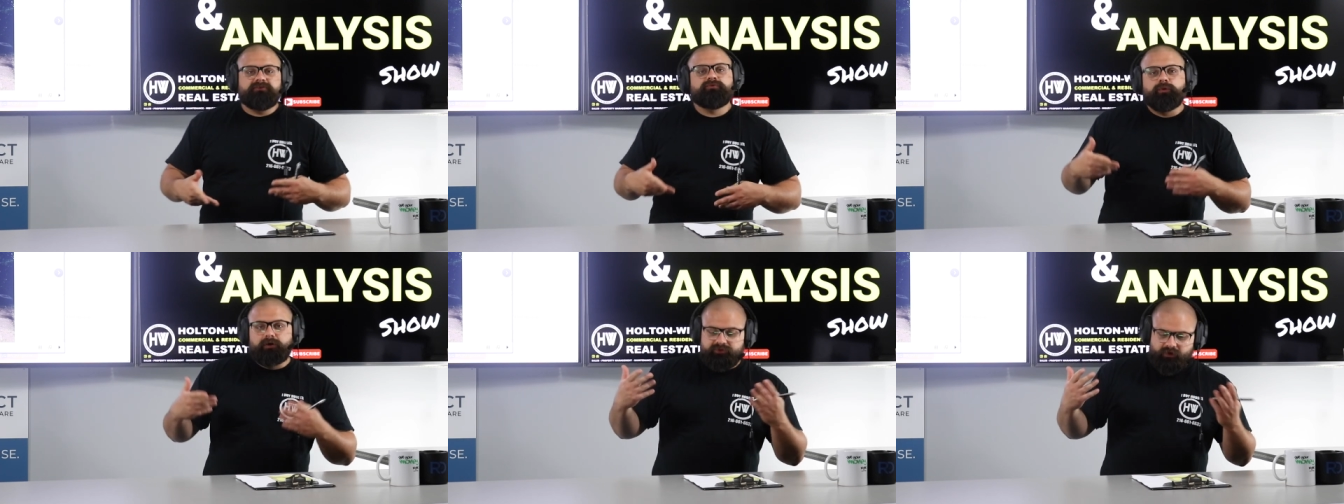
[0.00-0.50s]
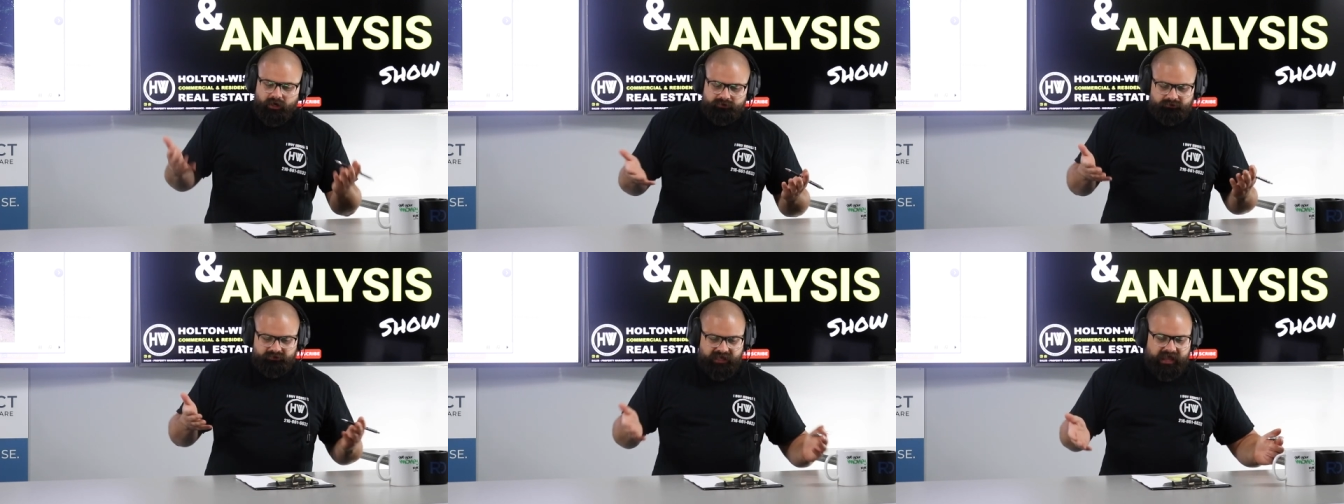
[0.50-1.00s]
It's worth
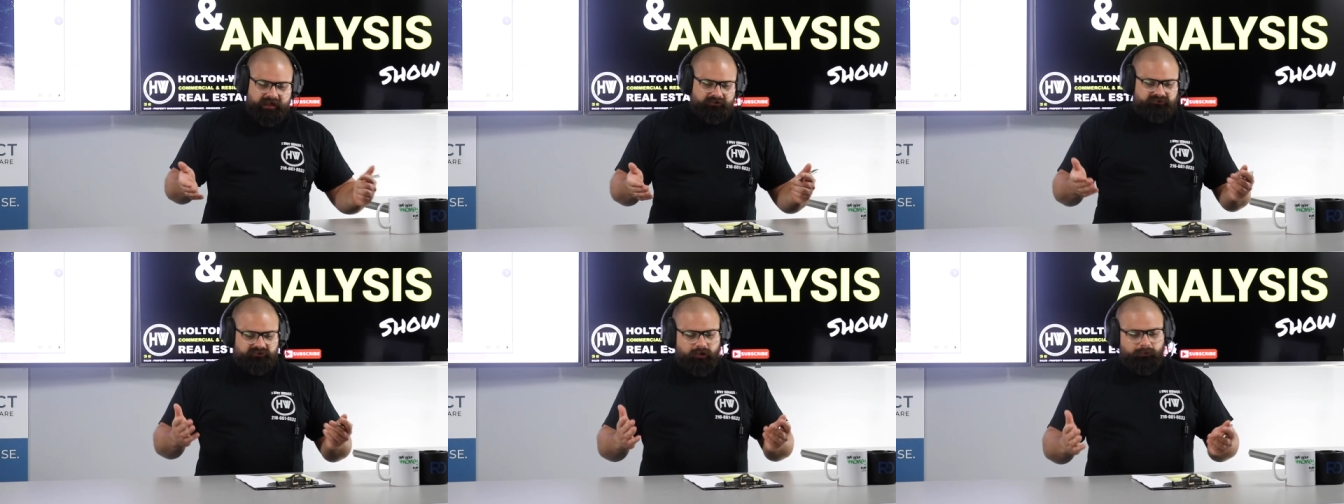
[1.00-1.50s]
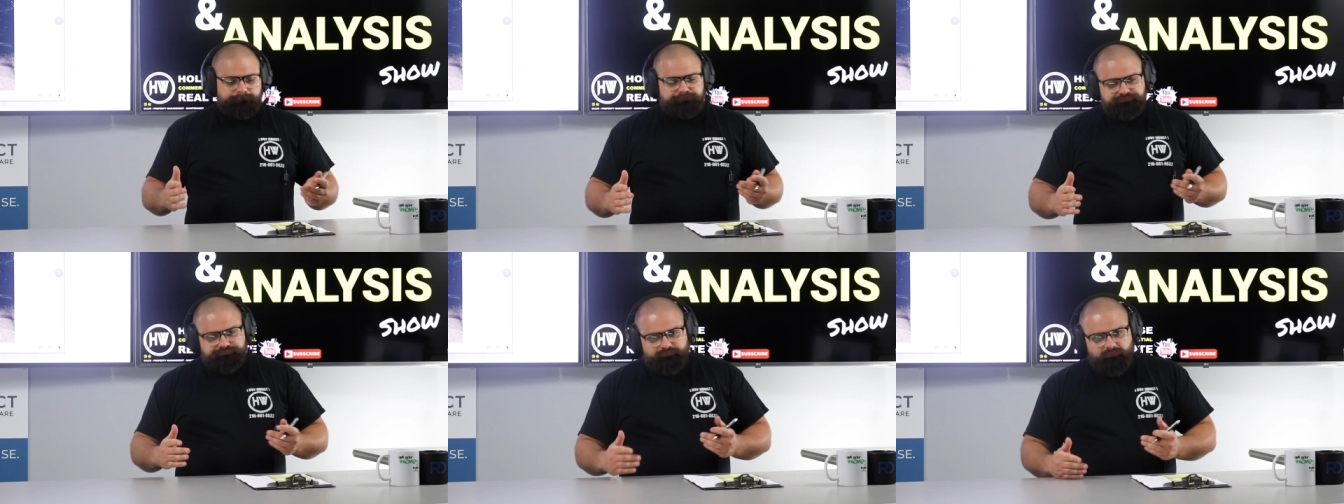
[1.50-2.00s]
$100K. So
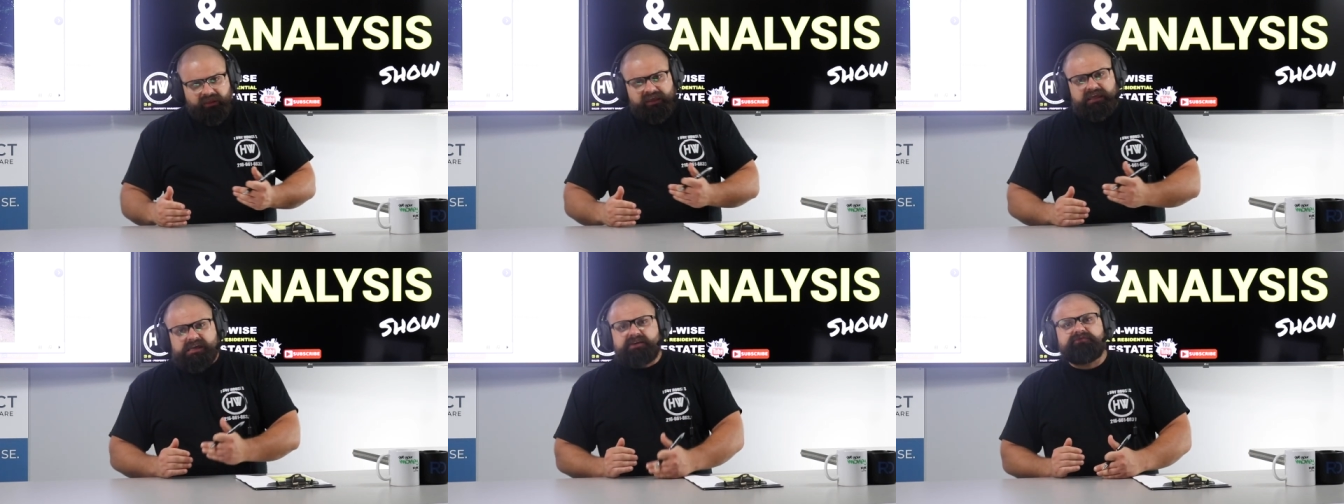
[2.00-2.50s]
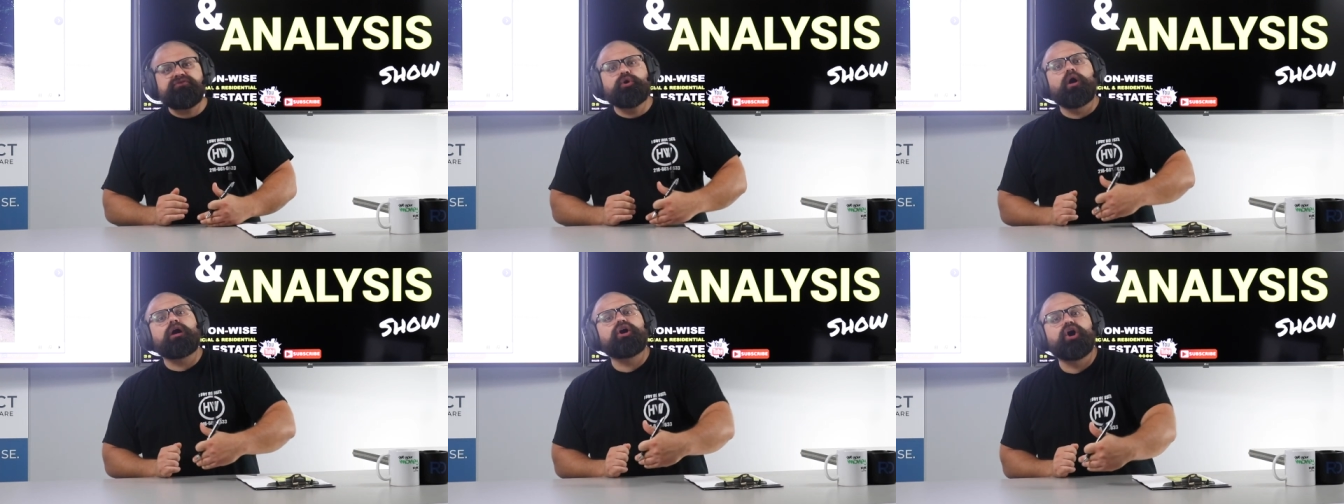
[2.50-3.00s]
if
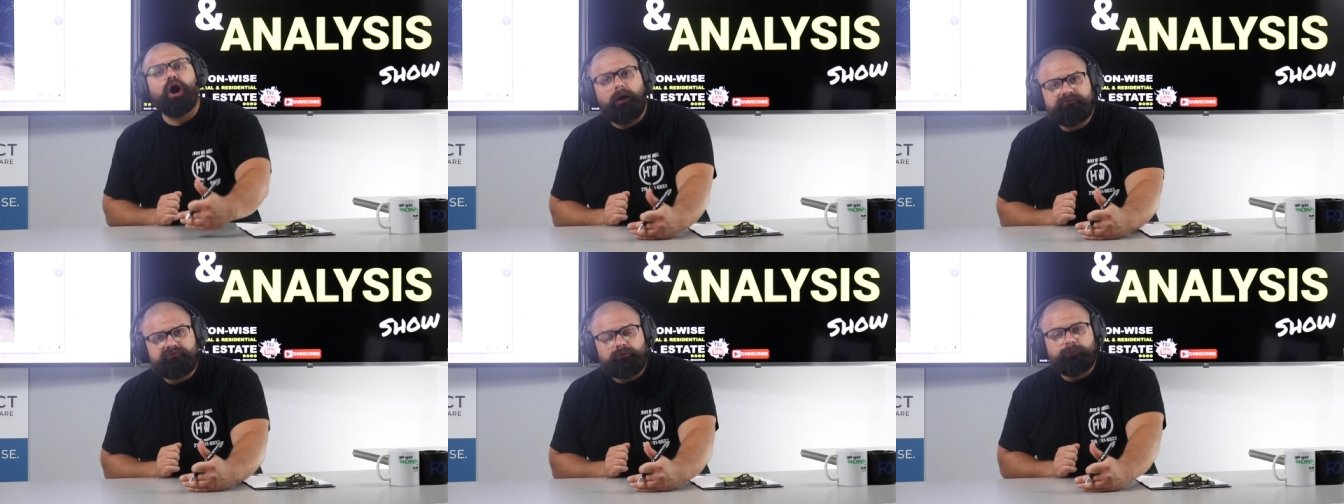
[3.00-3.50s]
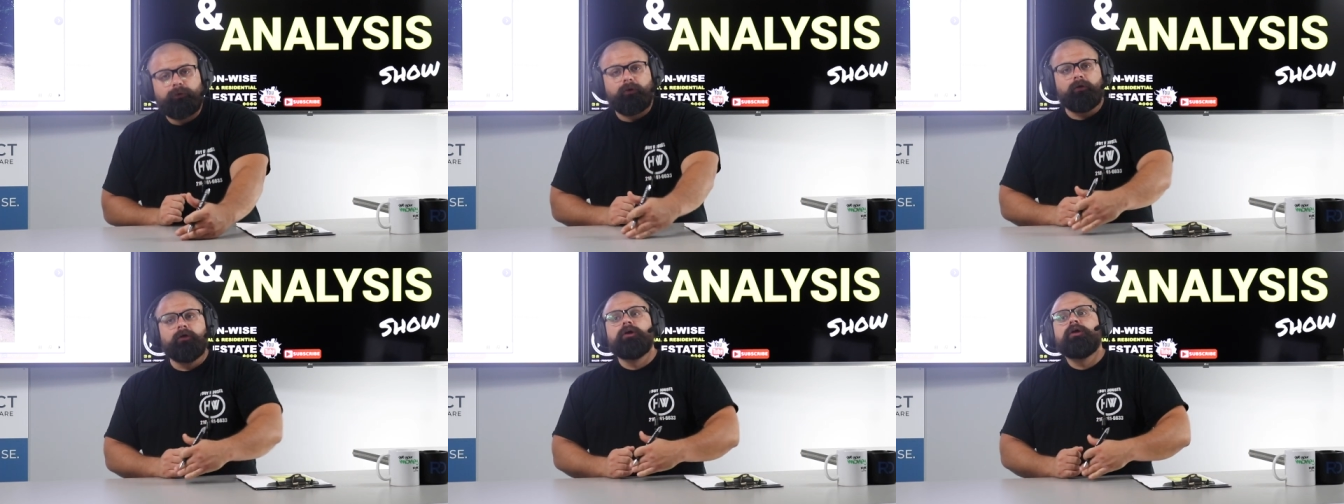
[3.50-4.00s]
you're
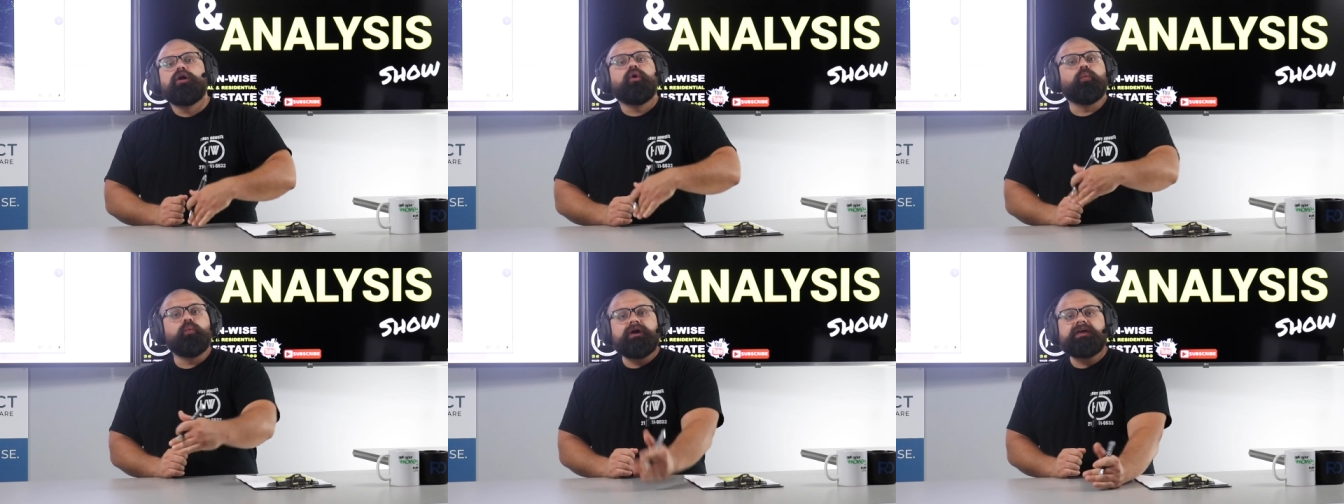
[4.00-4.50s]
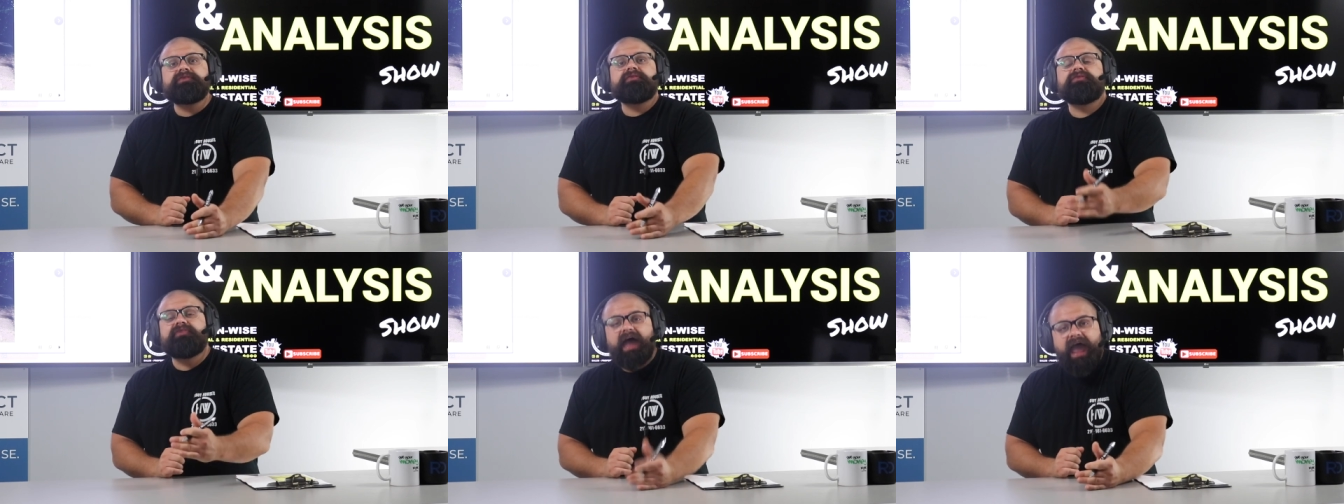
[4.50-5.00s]
comfortable with
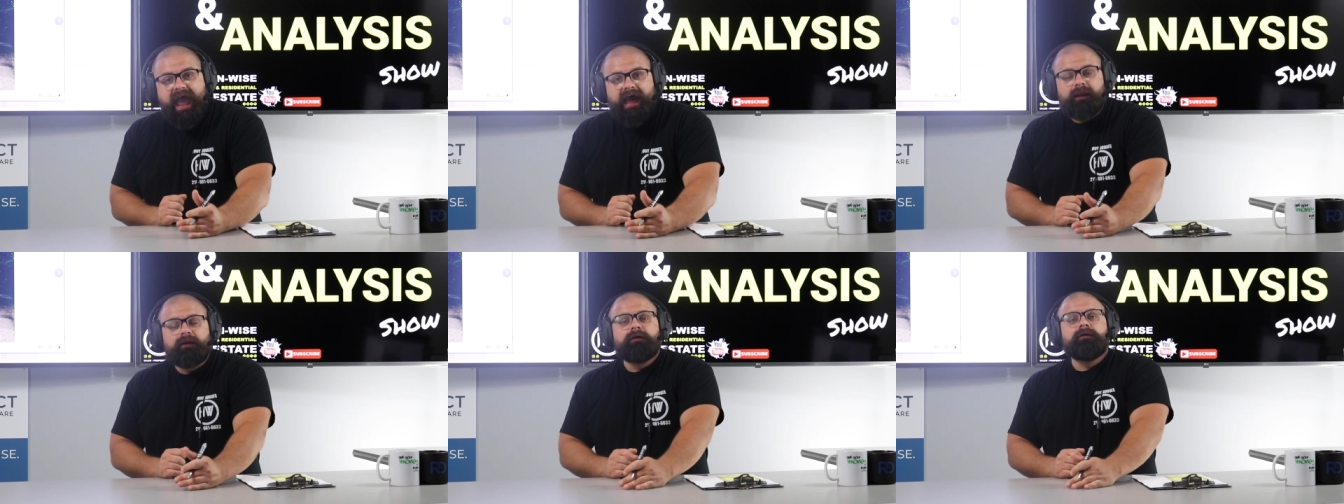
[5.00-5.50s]
that,